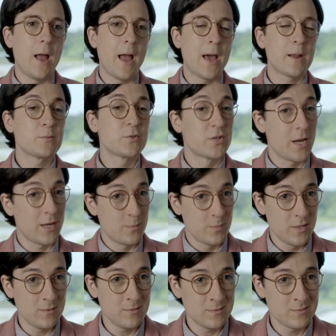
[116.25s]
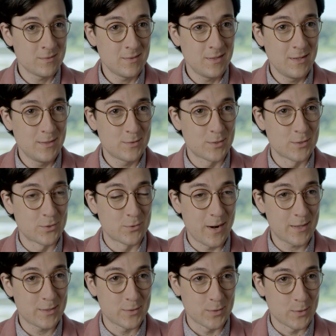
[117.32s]
Adam Shankman is the
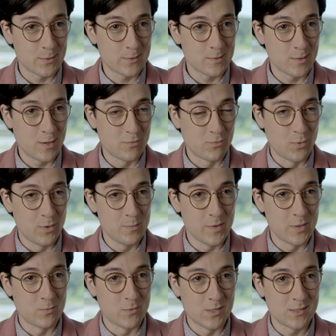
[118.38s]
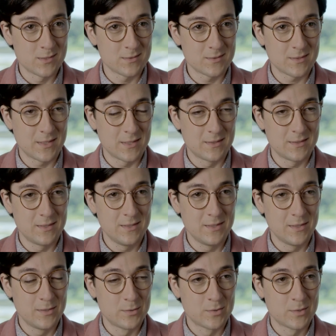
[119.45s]
director of What Men Want, and
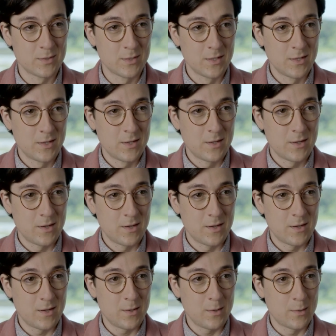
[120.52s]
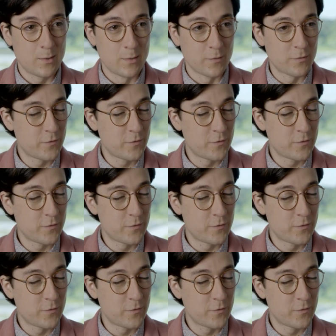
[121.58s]
he is the